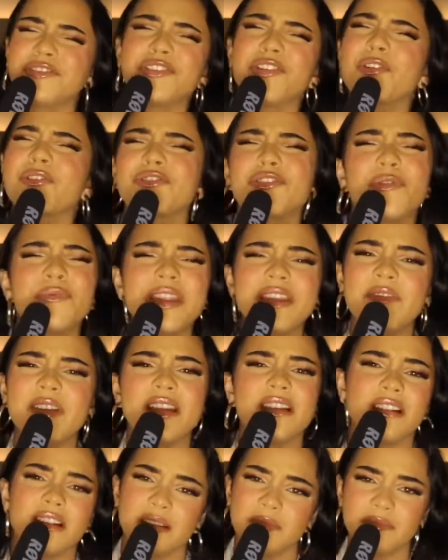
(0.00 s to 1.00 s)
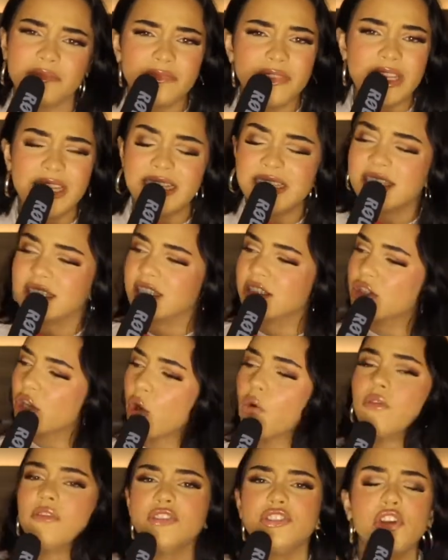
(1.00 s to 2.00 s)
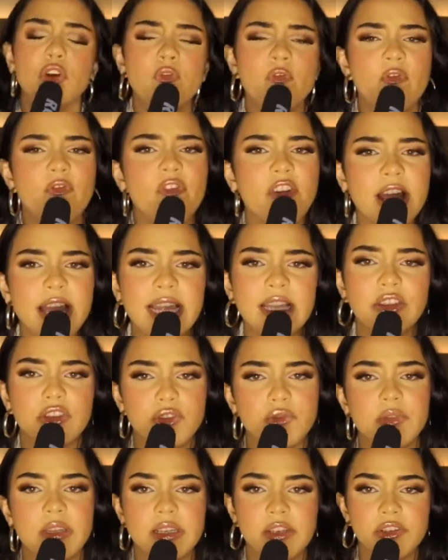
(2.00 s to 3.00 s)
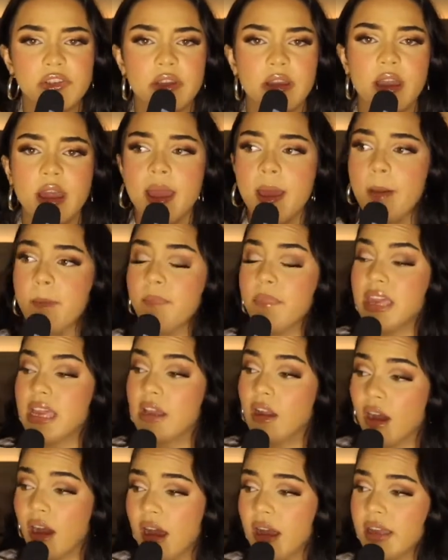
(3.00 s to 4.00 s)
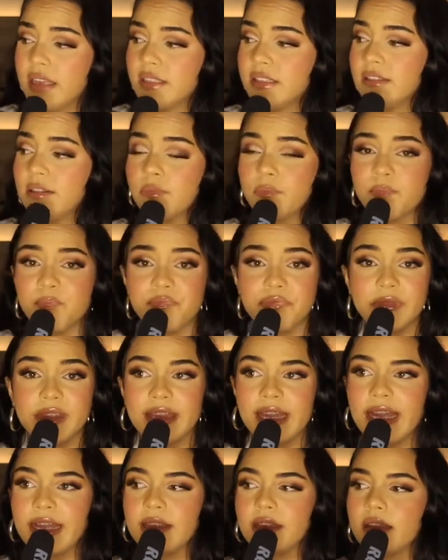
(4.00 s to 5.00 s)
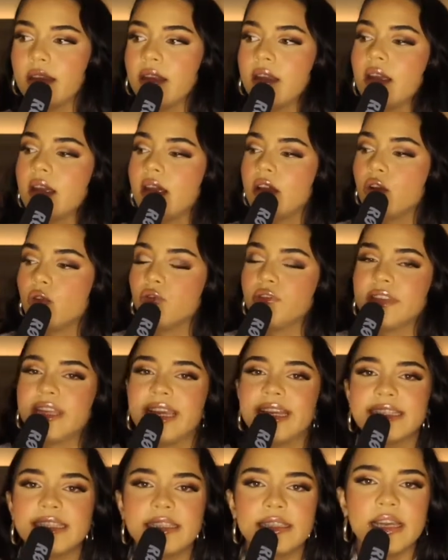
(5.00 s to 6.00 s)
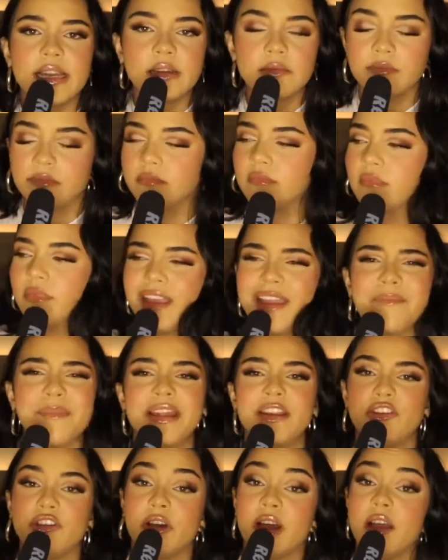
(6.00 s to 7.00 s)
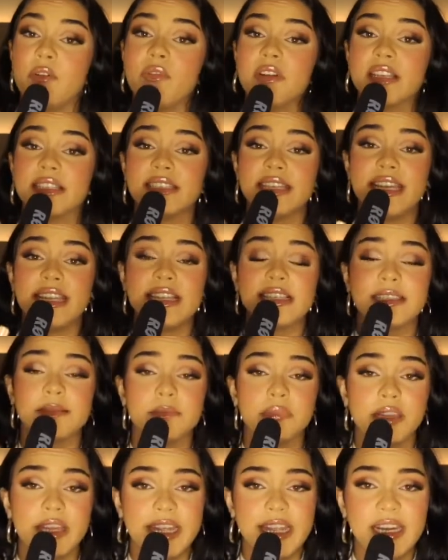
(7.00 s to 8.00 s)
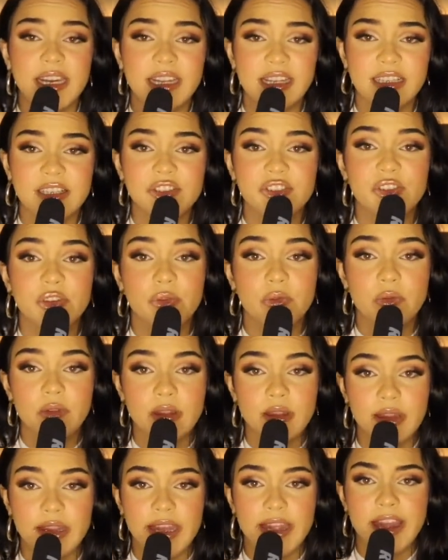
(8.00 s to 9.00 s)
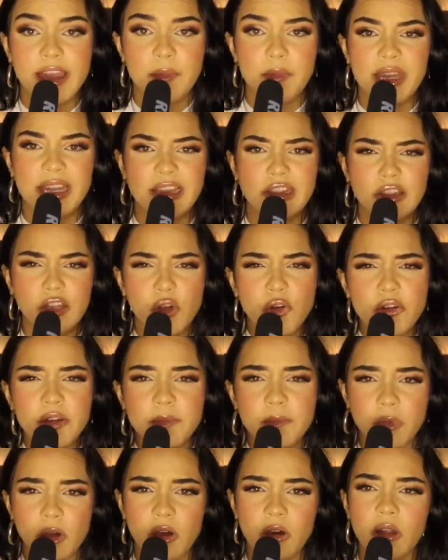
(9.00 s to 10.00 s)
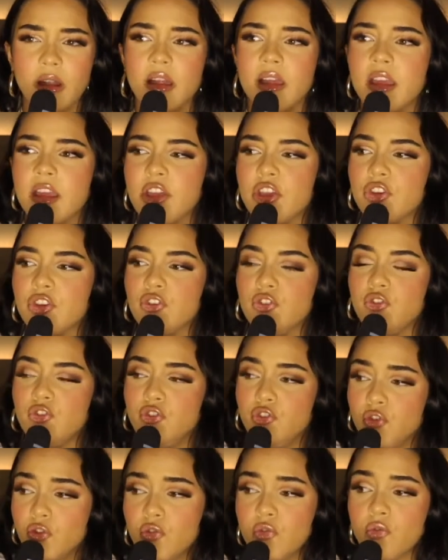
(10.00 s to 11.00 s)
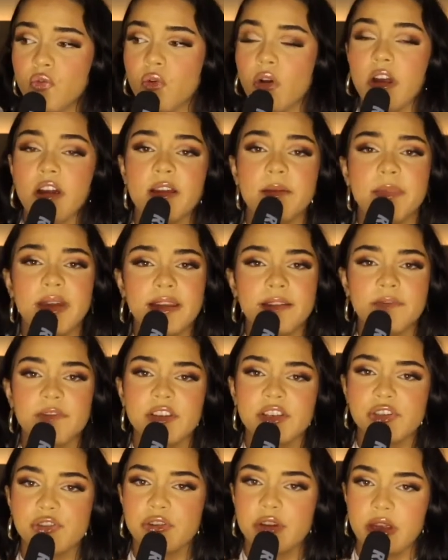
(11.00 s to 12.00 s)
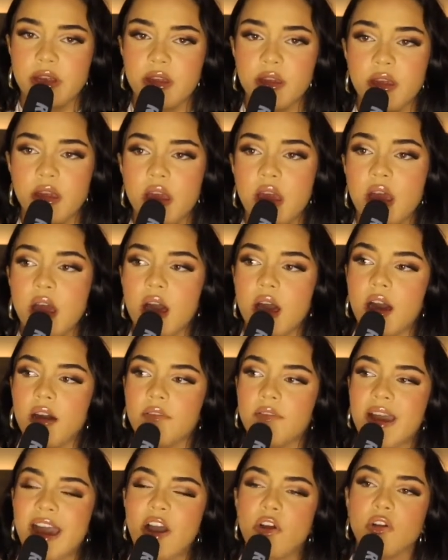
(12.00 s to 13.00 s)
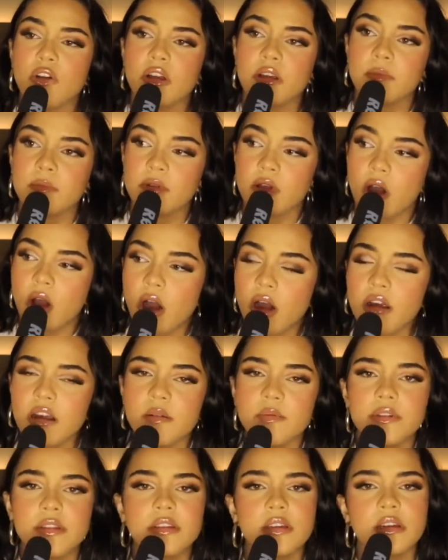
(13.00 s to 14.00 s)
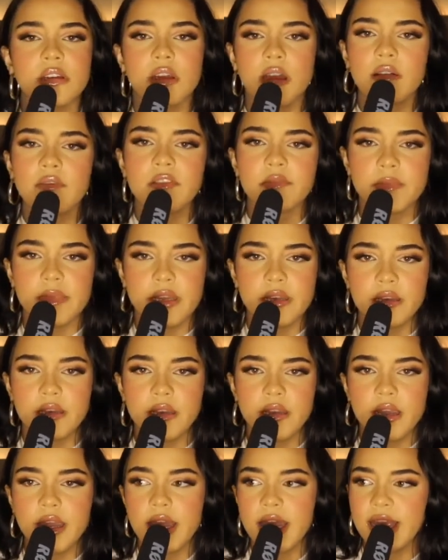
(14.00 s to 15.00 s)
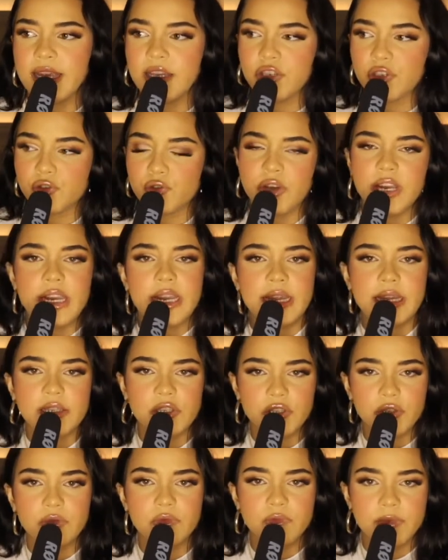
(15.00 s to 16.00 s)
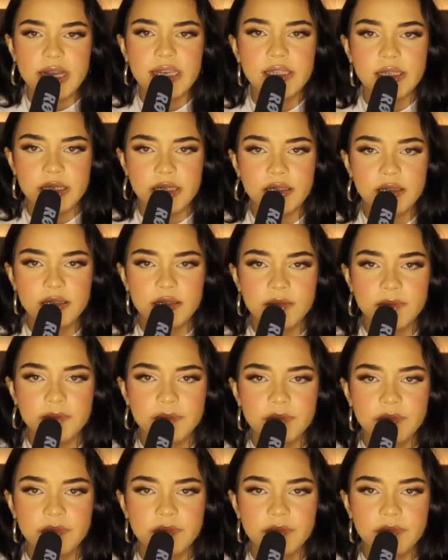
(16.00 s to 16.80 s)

Or don't even come, really. Just don't. Don't fucking do this shit. Because, the like, ustedes están... Emma, no, I want to say this in plain English so they get me. Logan Paul, you are a beneficiary of how horrible the government is treating its own residents.